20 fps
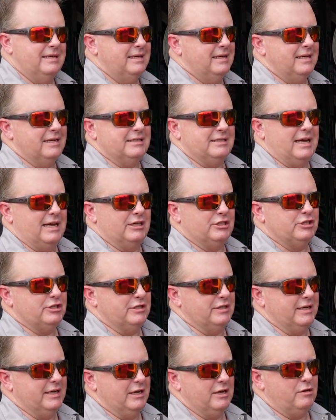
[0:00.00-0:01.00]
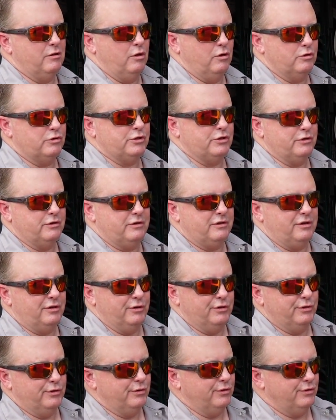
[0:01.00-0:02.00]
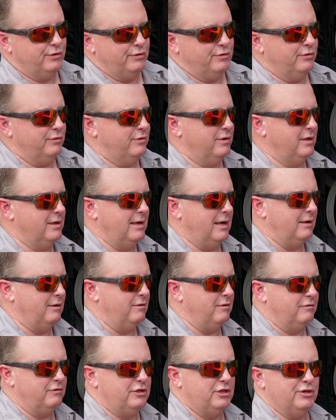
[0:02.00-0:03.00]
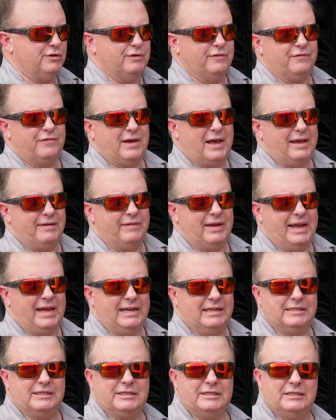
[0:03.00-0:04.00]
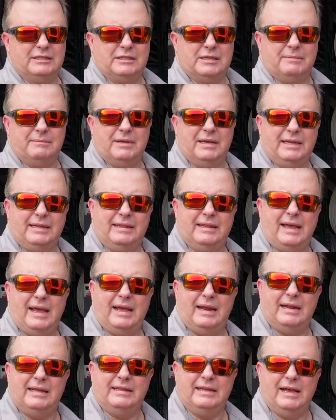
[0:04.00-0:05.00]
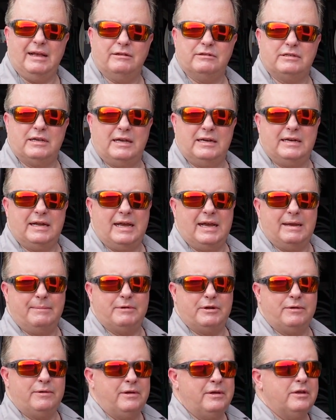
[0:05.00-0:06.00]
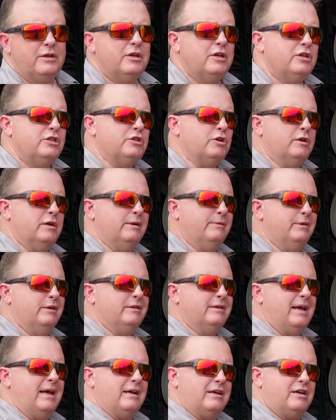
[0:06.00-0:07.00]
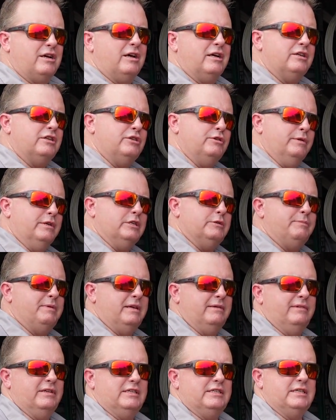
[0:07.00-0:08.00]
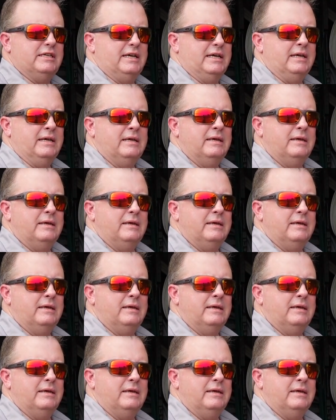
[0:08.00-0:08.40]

is actually closer to, 2 5/8, something like that on the outside diameter. So it will not cut 2 inch PVC.